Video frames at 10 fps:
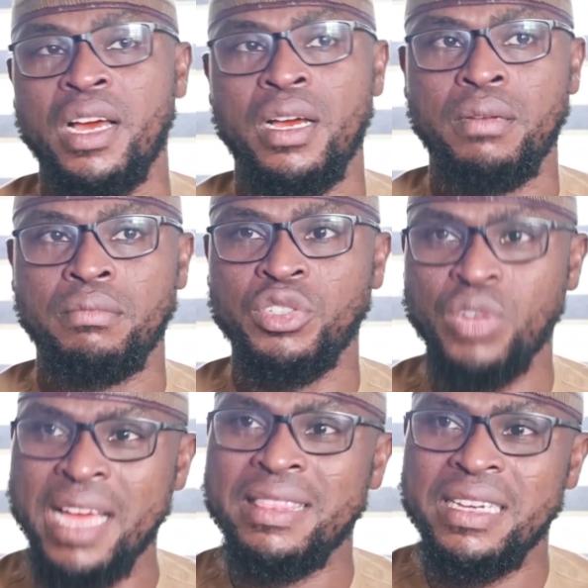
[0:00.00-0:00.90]
Um,
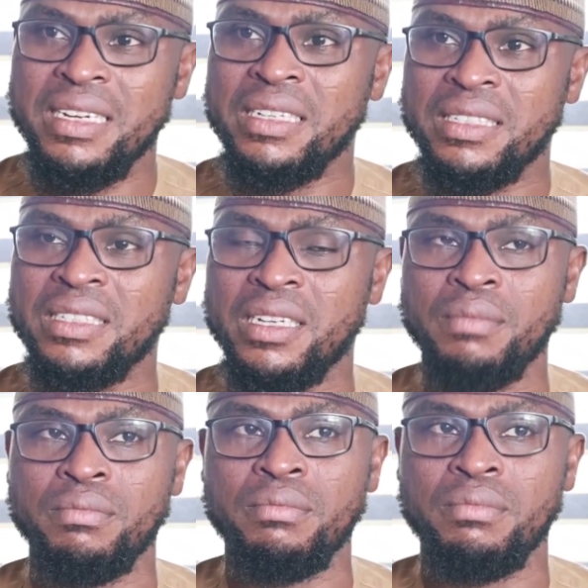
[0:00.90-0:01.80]
so I think it's
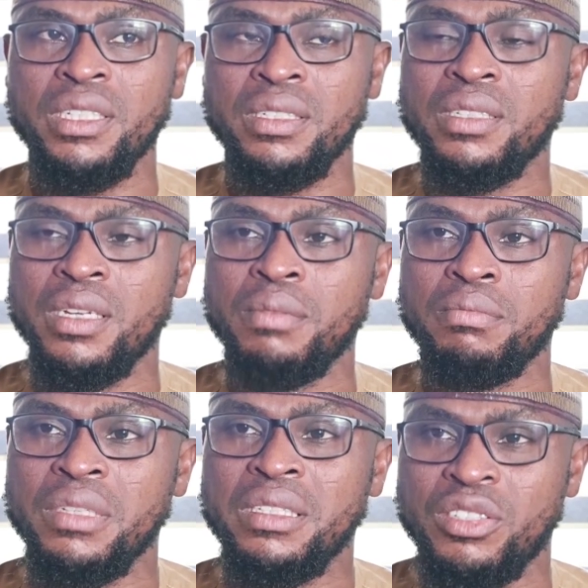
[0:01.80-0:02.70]
um, it's
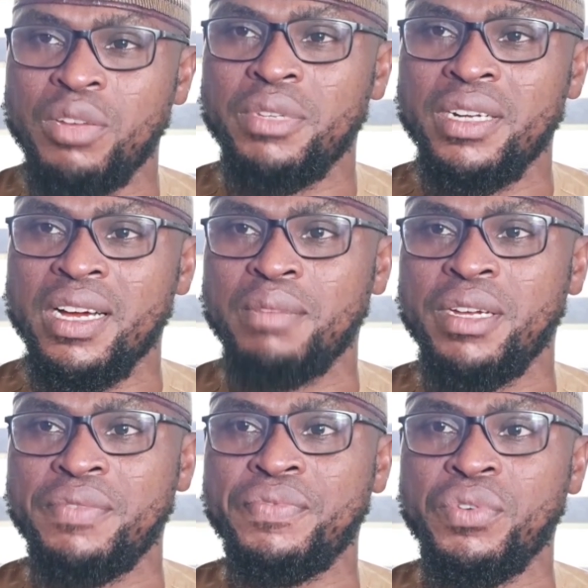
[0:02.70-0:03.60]
um, it's something that can
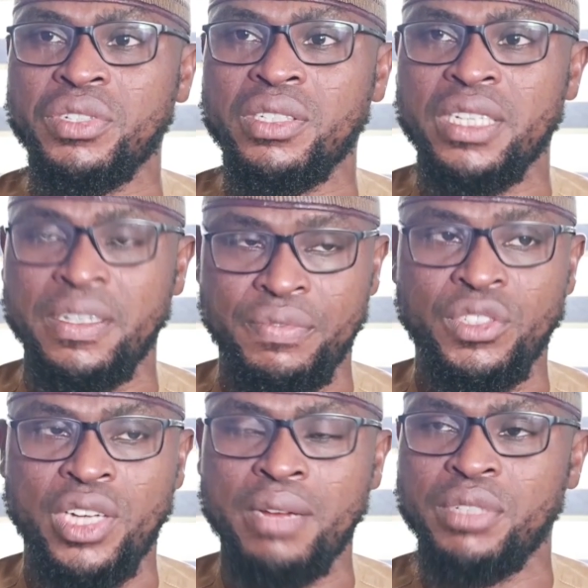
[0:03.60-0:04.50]
be enforced if
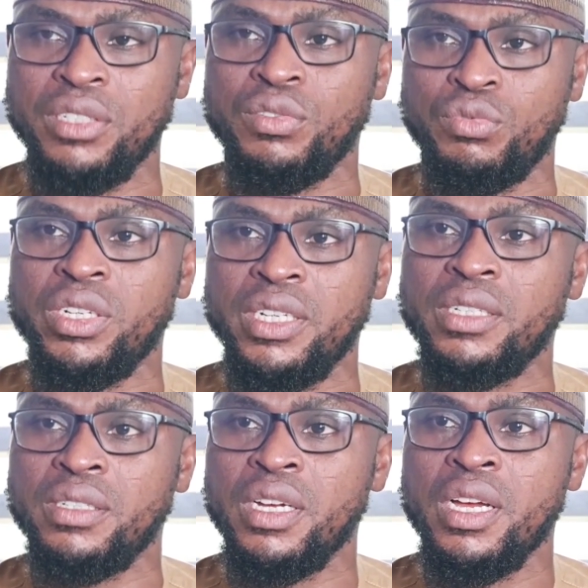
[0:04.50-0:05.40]
JAMB is
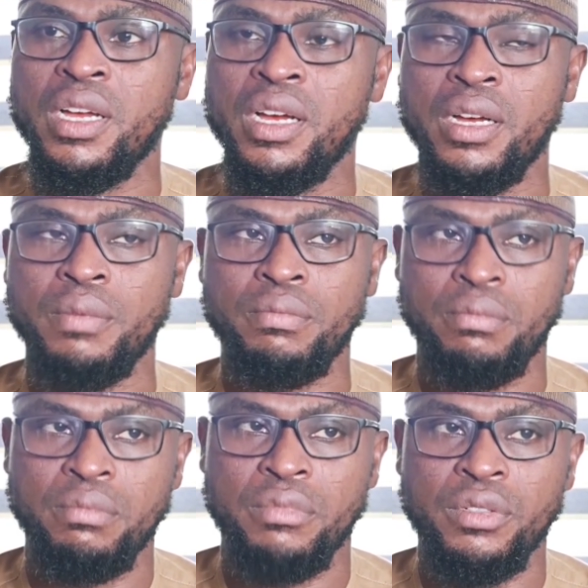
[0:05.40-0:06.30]
really
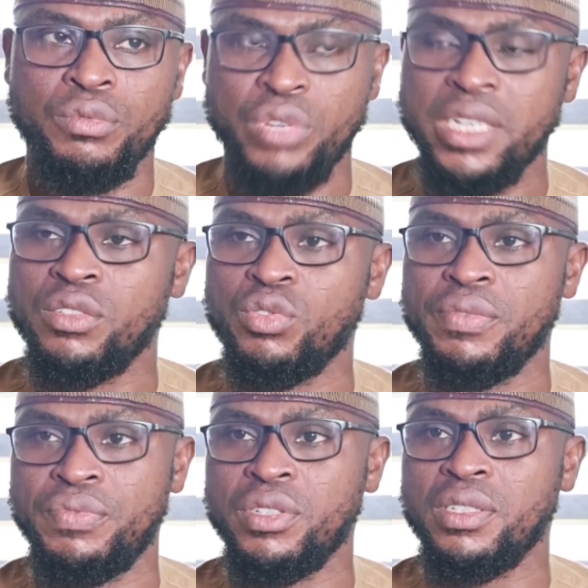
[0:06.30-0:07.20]
um, ready to
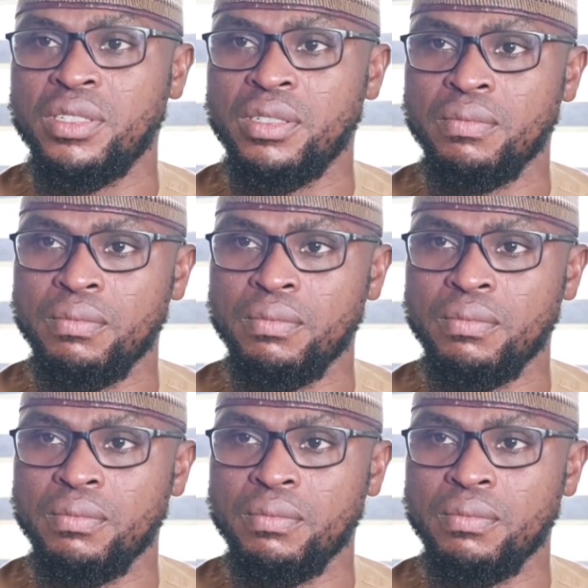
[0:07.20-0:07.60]
enforce it.